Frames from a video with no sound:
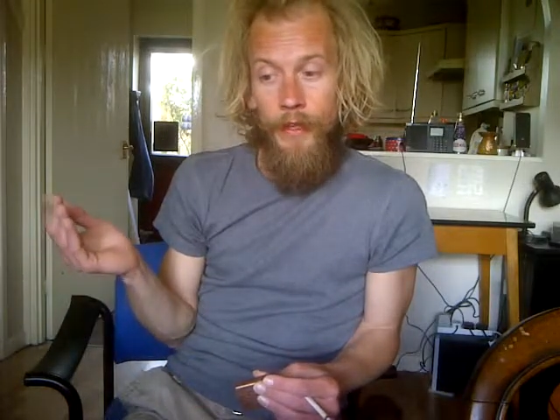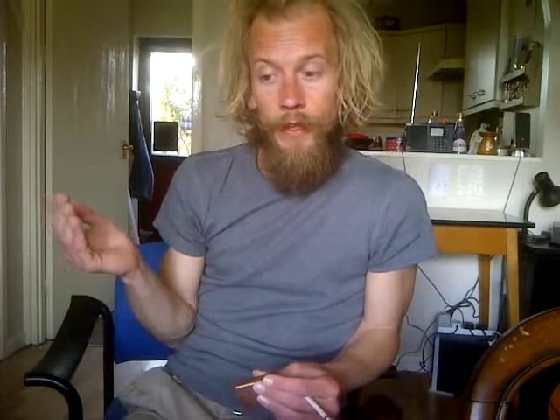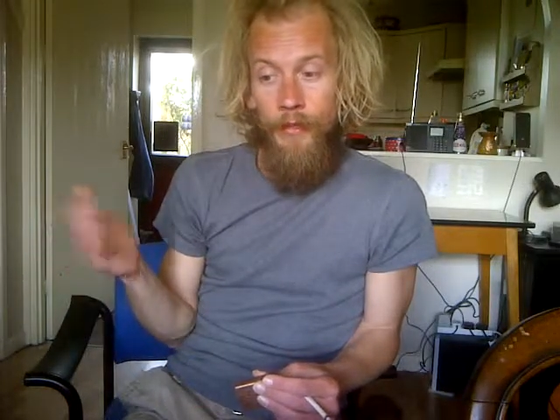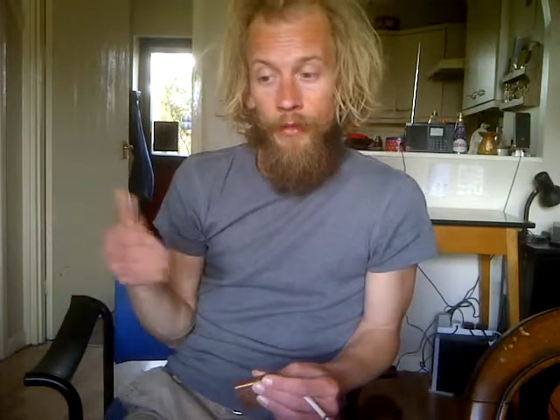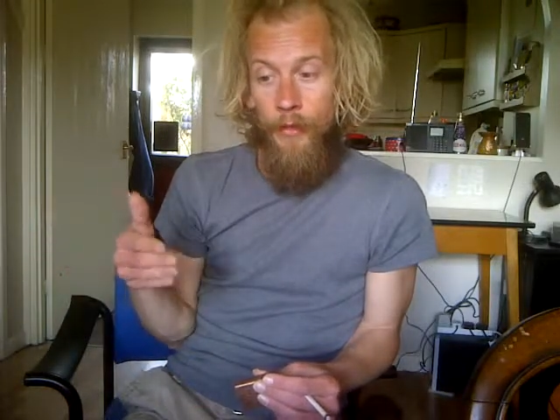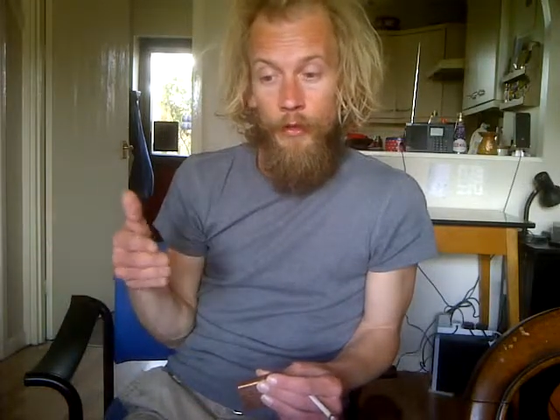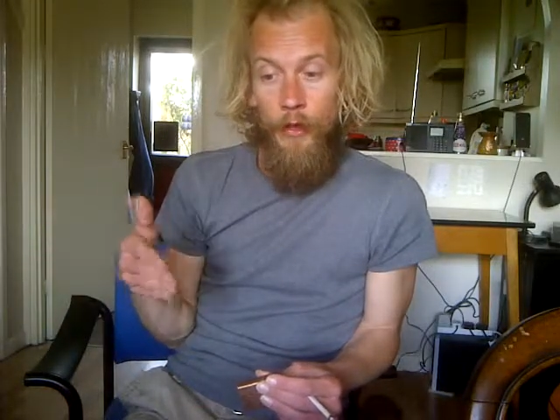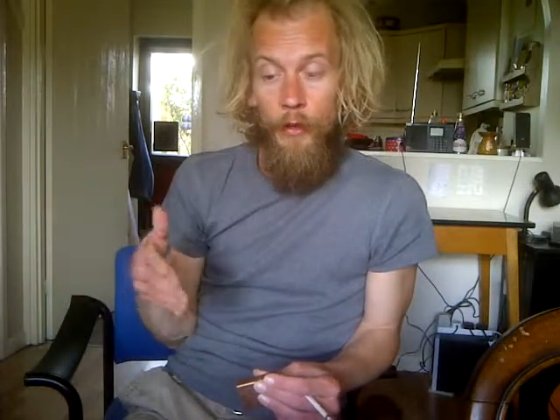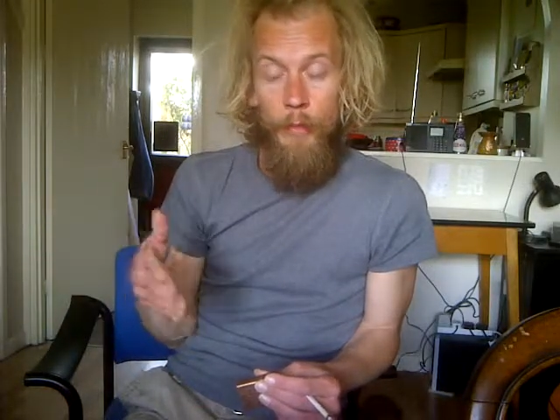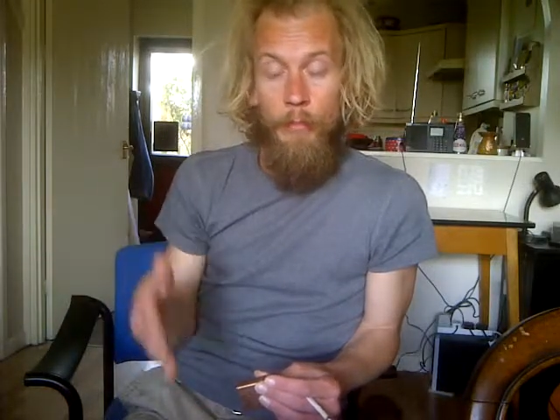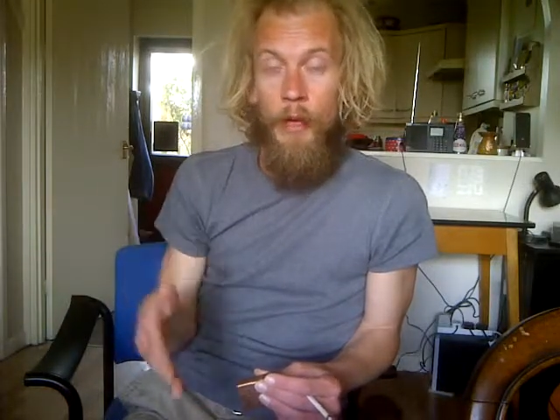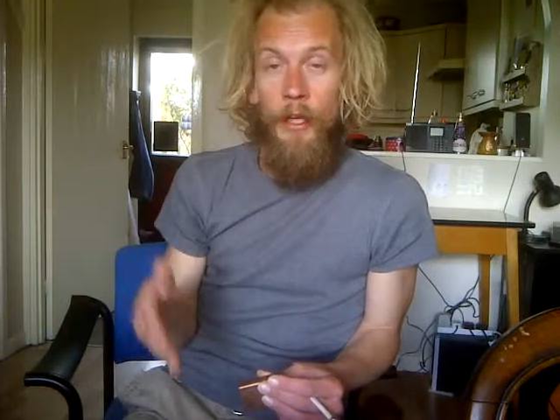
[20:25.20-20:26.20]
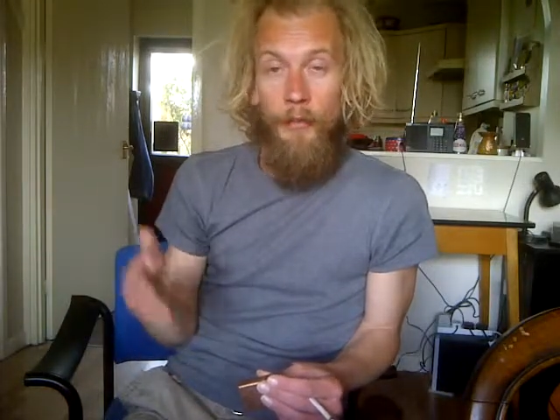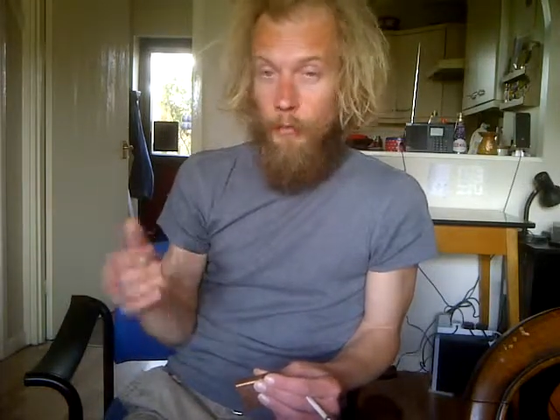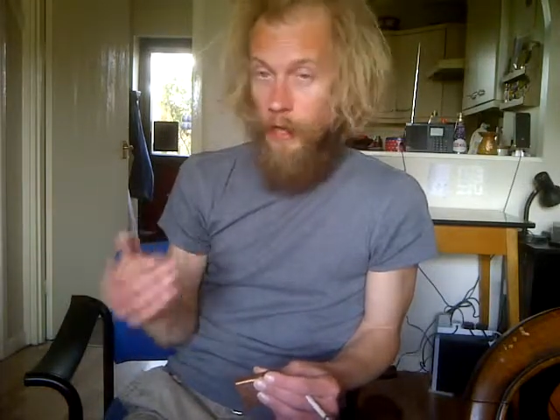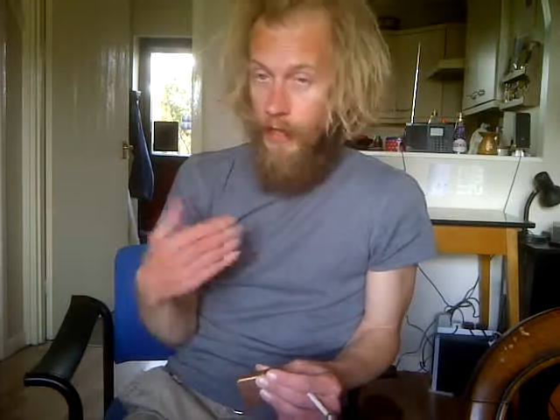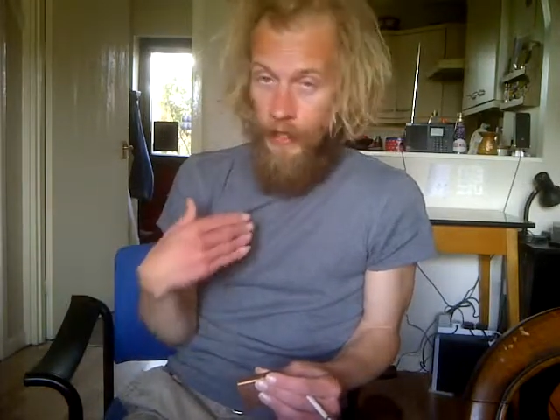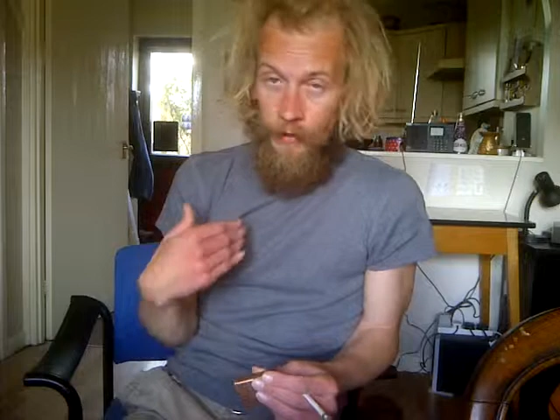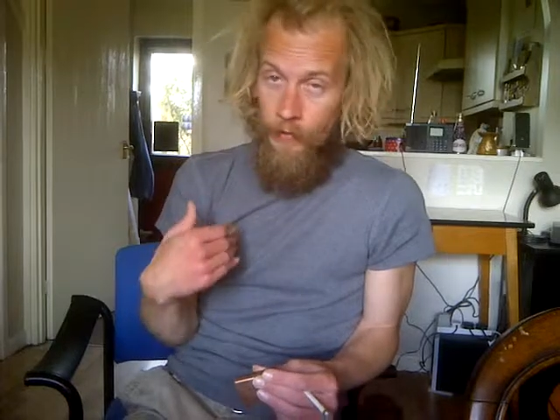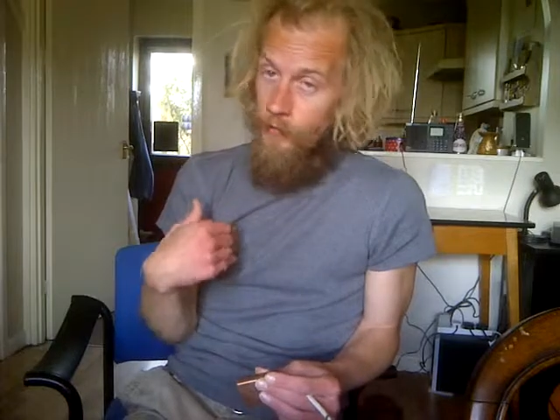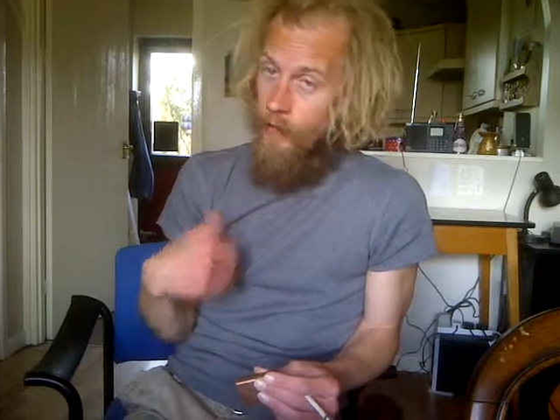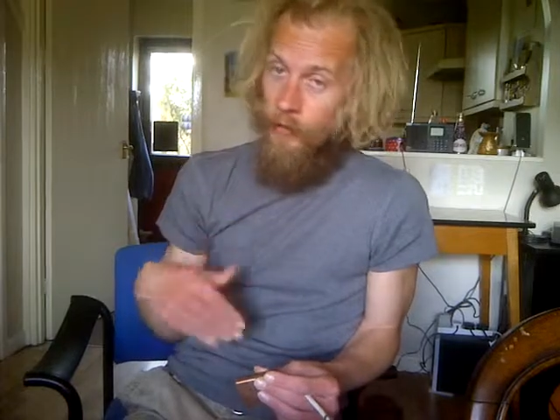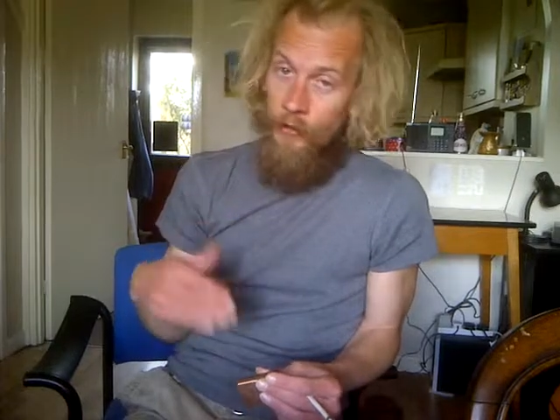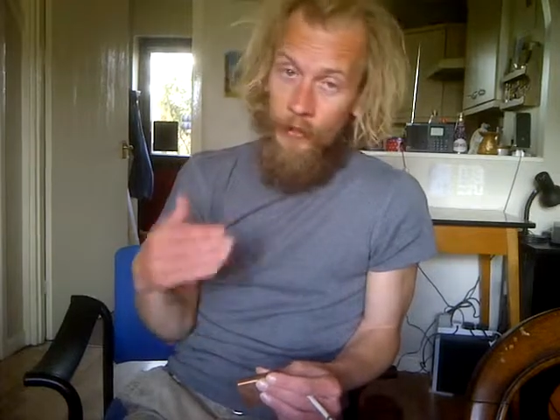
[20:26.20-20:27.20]
and you know, the birds might eat the
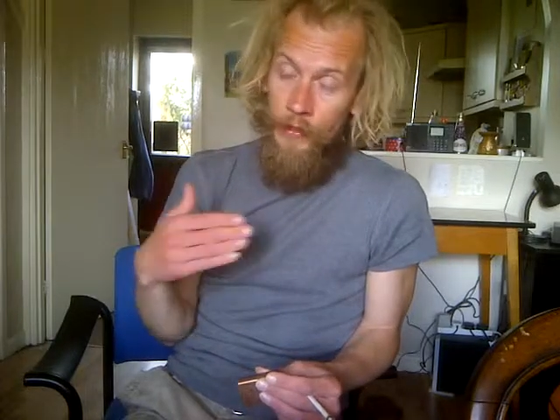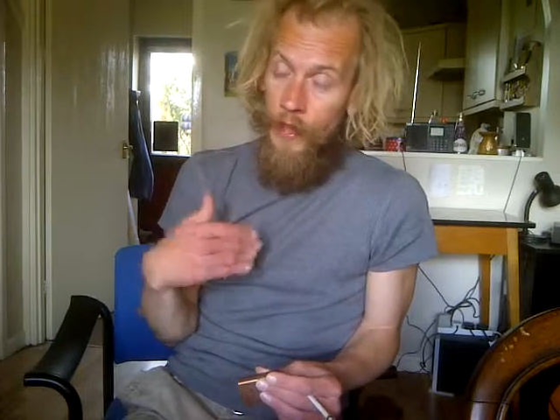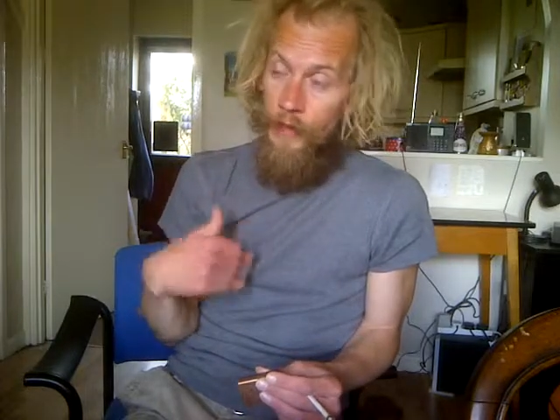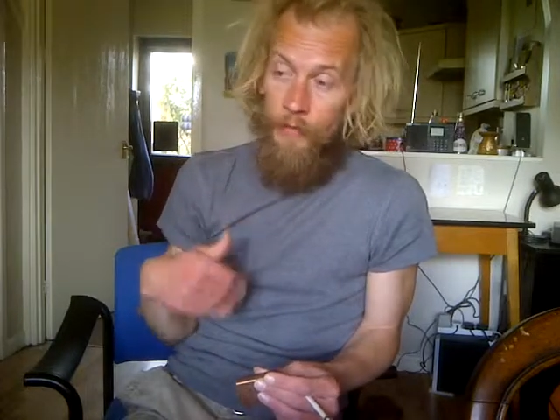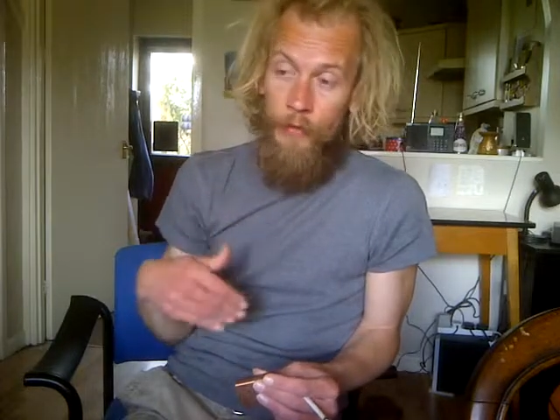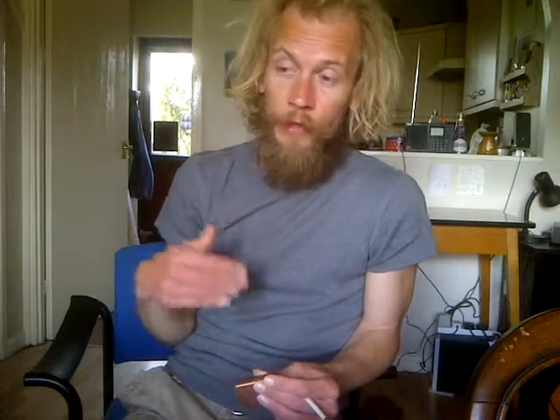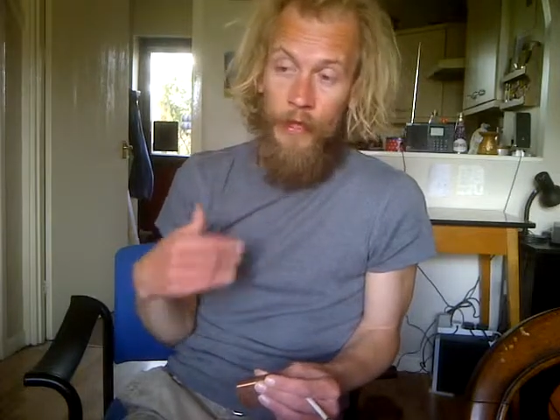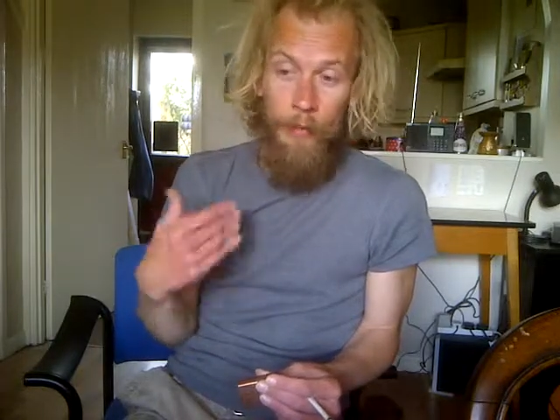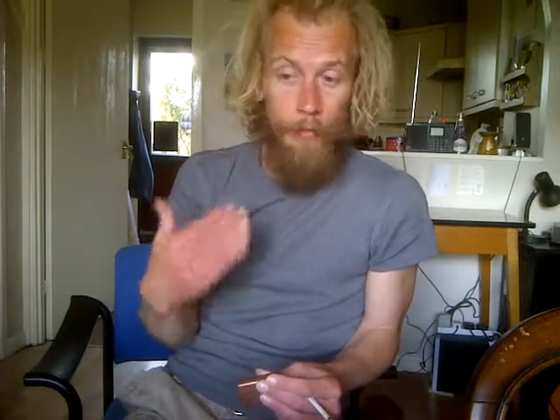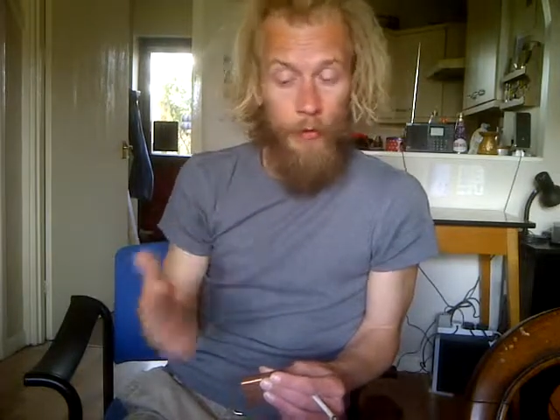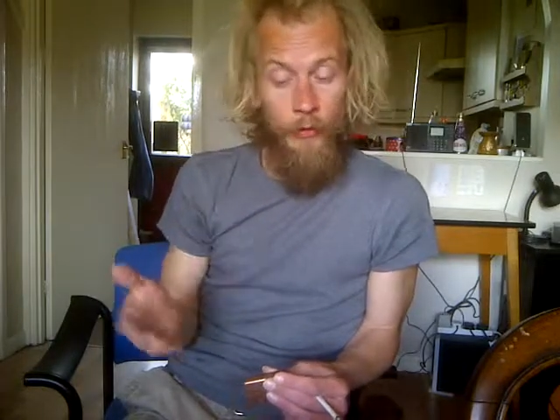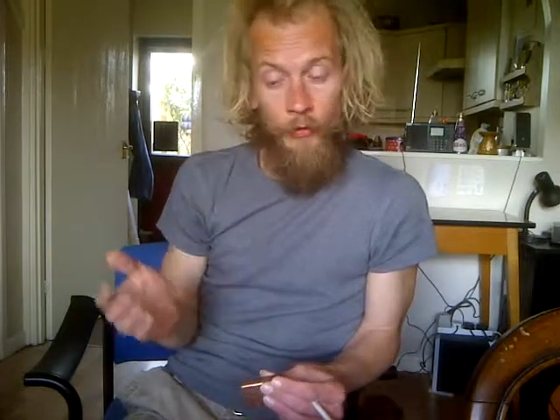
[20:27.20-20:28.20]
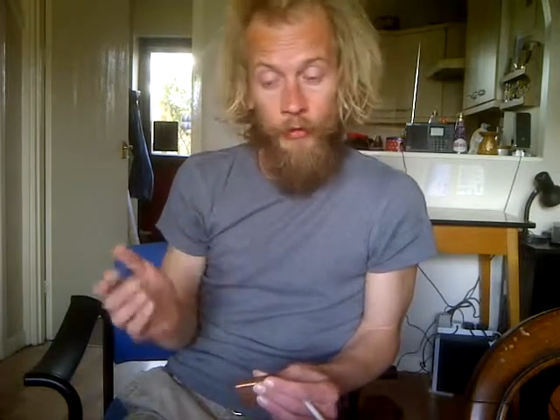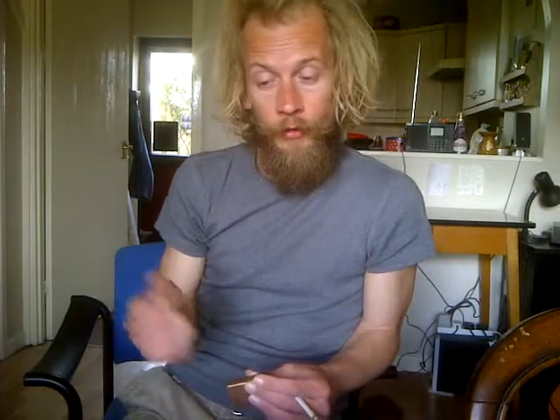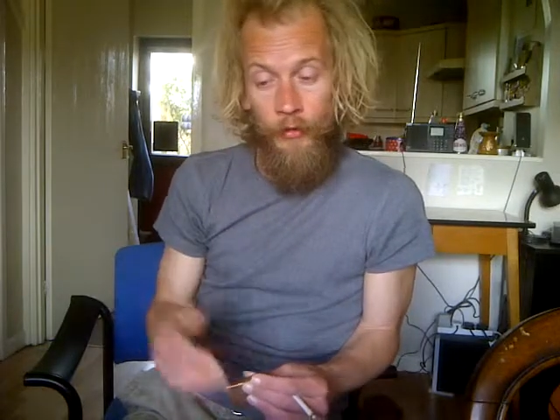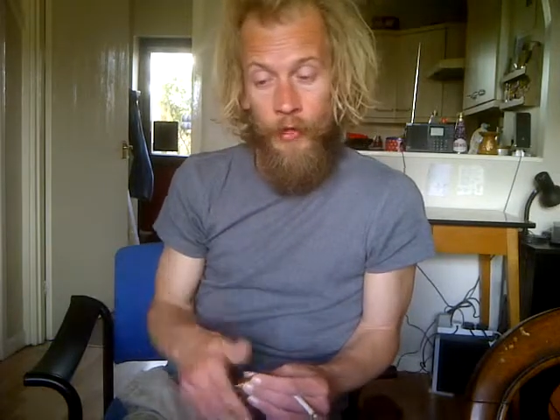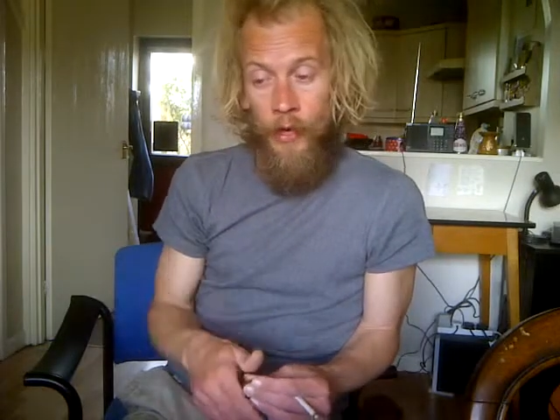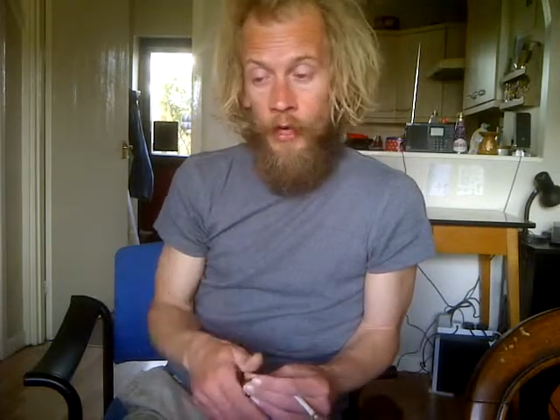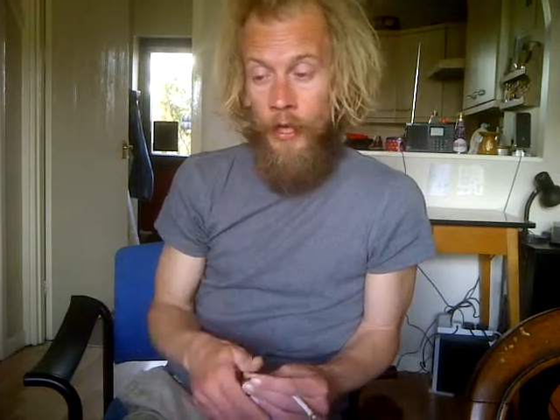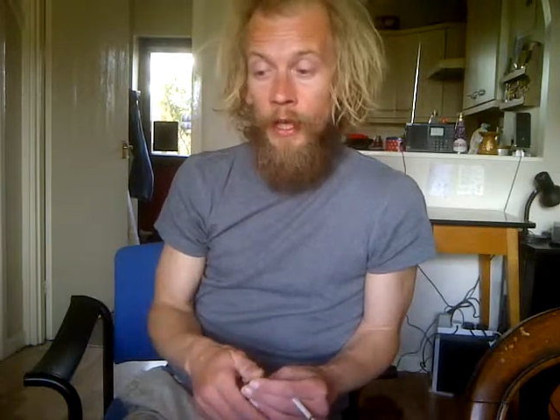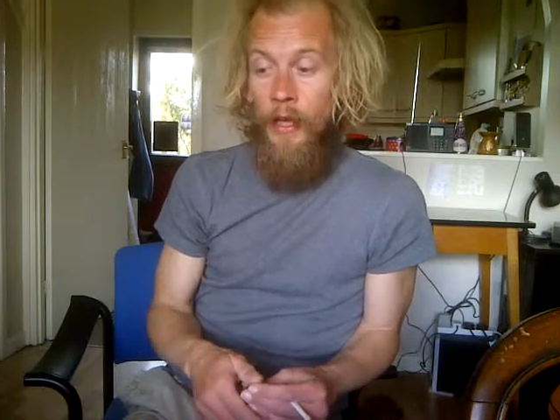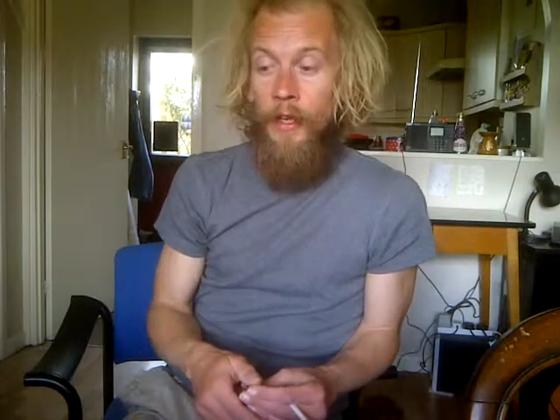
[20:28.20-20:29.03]
fish and therefore get poisoned and die.